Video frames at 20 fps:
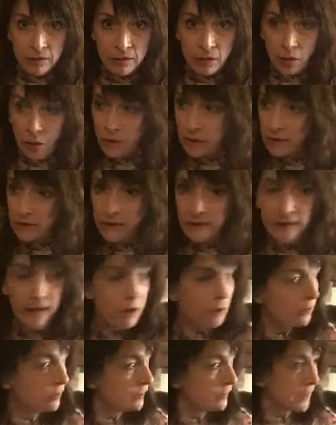Honestly, they
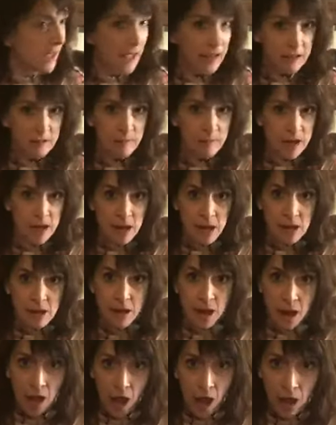all stared at me
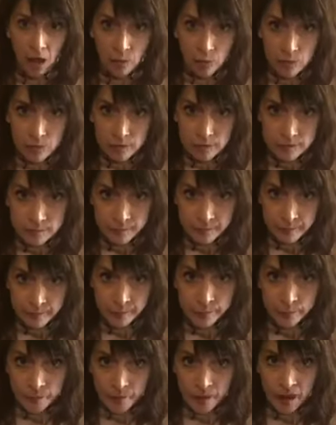like I was...
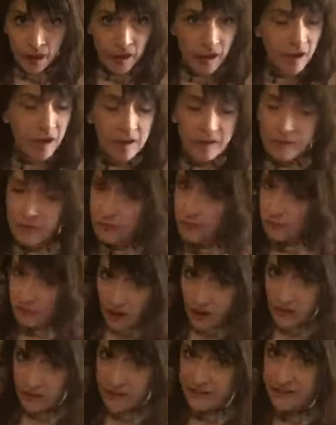
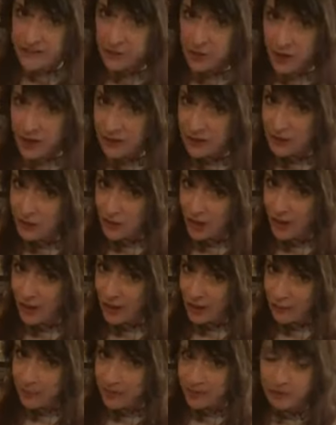Very strange
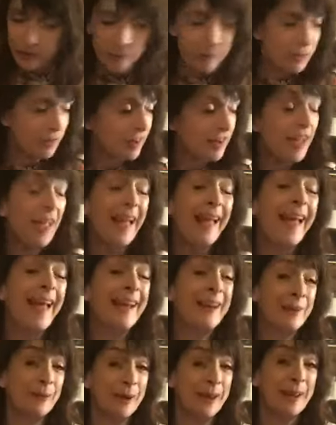times, everybody.
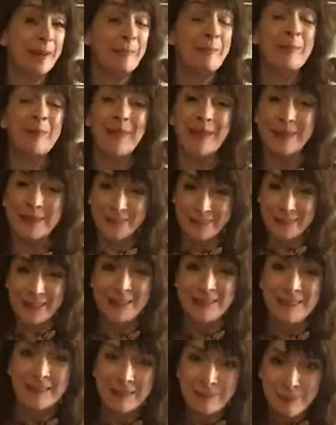Anyway, as I
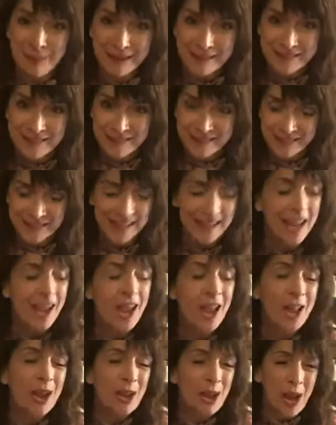said, doesn't matter, does it?
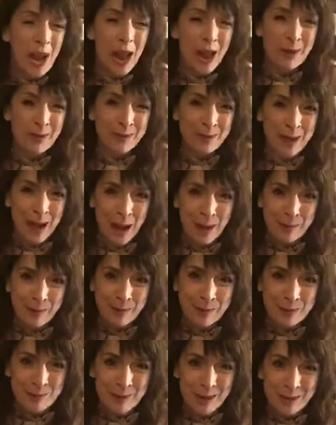It was an
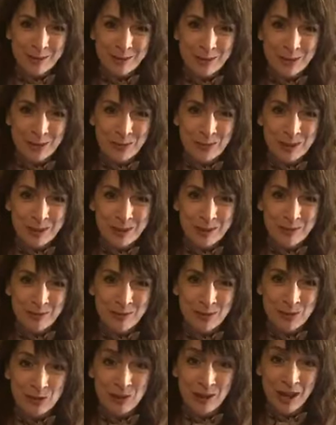absolute pleasure reading for
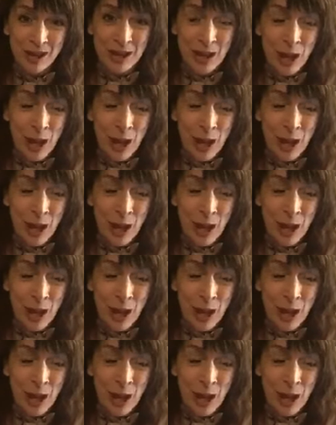you tonight.